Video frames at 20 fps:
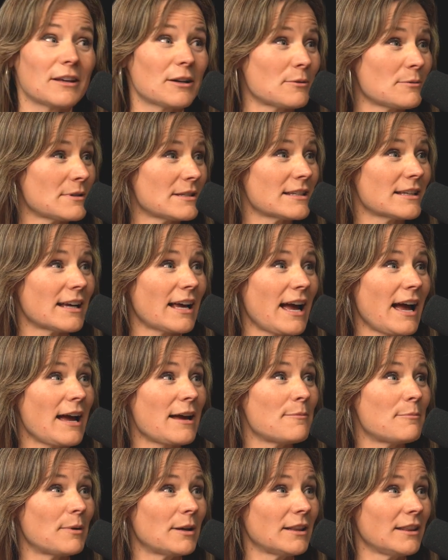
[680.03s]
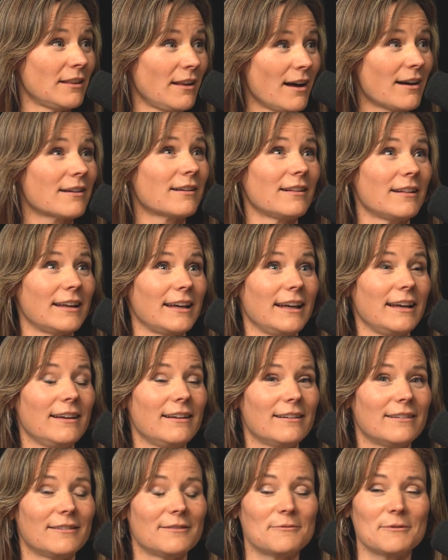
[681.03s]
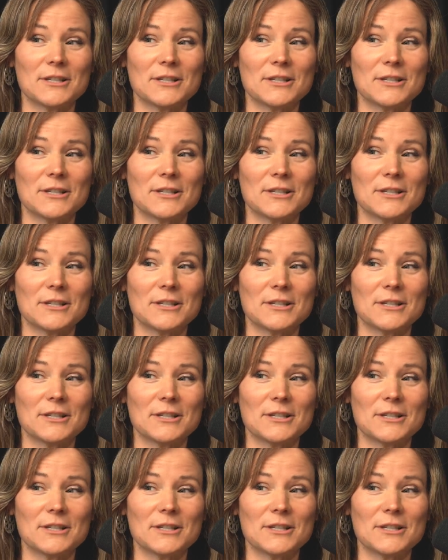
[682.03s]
there was a guy, but luckily